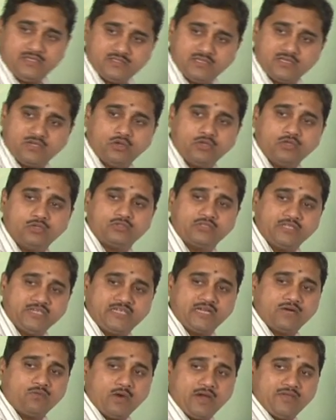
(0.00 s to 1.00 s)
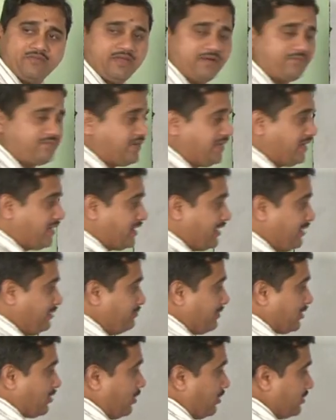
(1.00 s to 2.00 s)
is equal to theta why we have taken
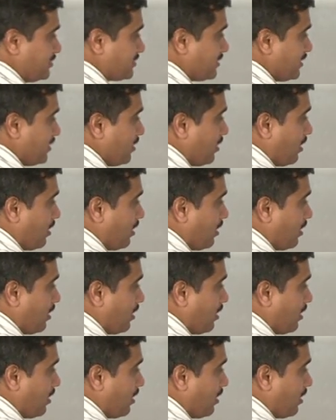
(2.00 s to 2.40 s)
because